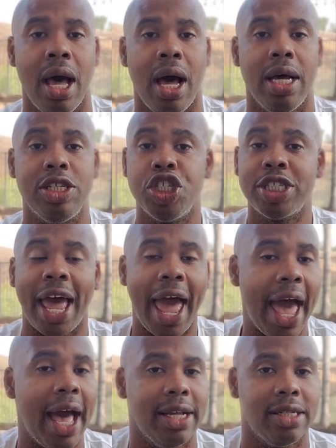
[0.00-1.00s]
just
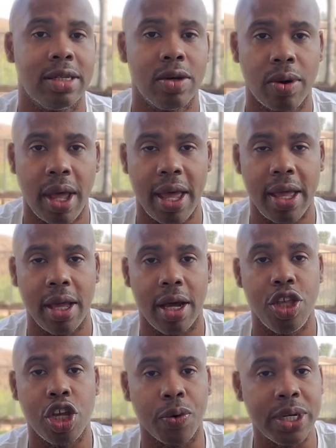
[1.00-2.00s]
ask, okay?
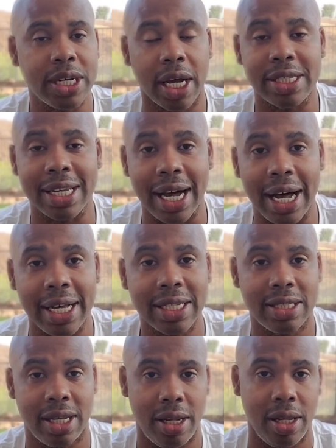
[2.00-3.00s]
You can reach out to
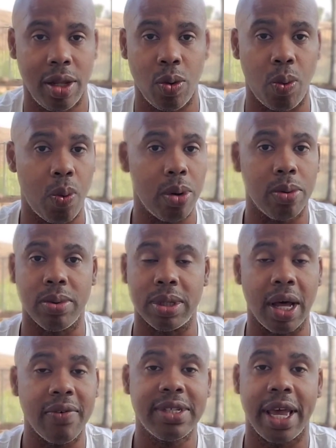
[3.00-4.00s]
us and we'll
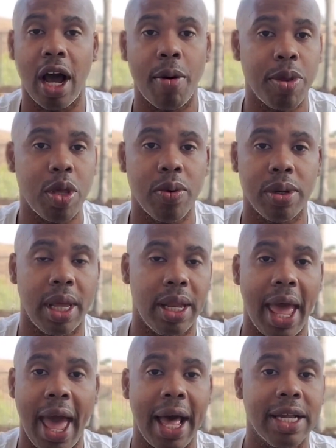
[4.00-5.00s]
love to help you and
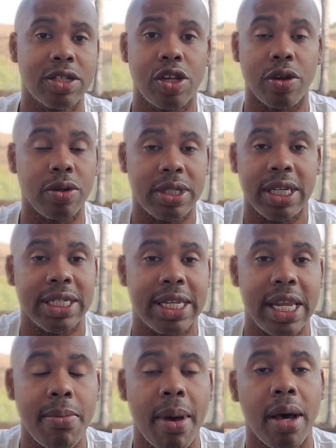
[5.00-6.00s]
ask. You can send us
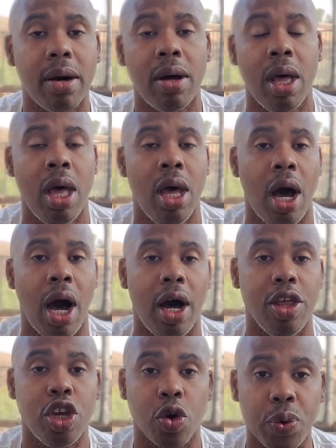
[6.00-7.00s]
an email.
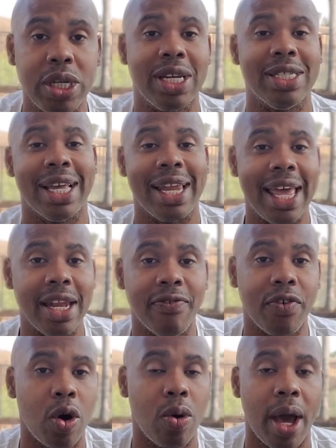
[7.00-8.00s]
You can reach us at
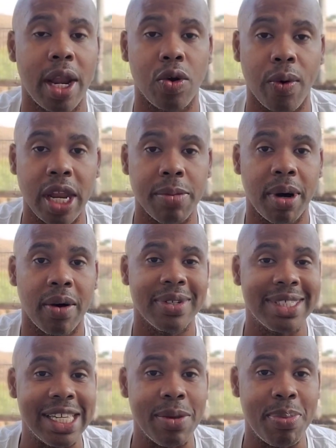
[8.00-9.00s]

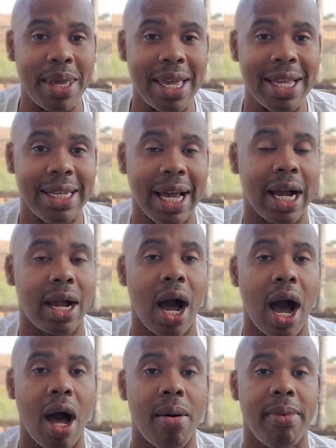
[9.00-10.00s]

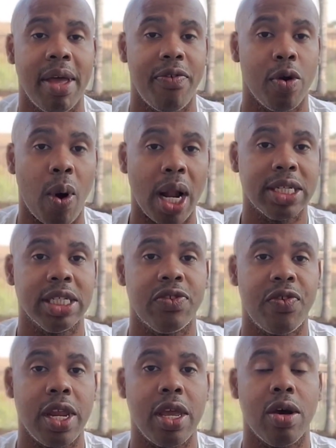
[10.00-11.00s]
info@agradeabovecp.com. If you're watching this
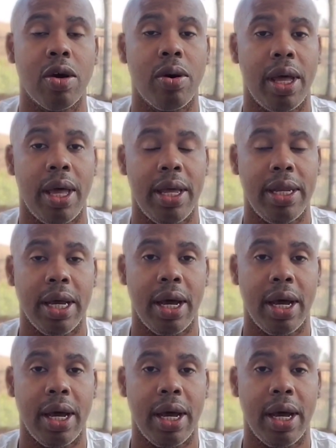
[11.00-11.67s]
video and